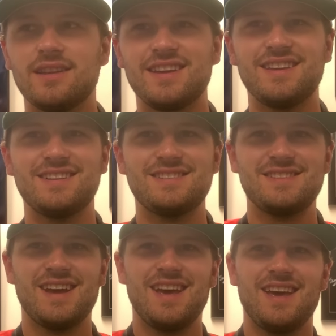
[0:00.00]
Like,
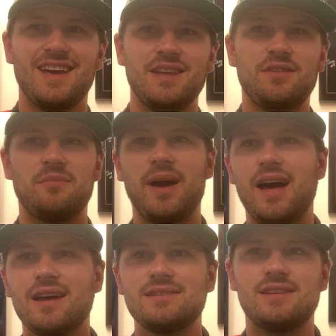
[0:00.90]
it's, you can
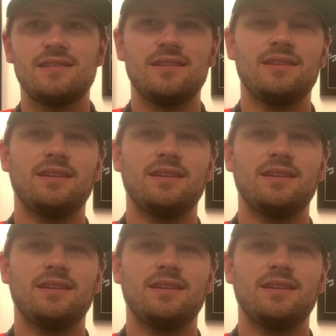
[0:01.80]
pass and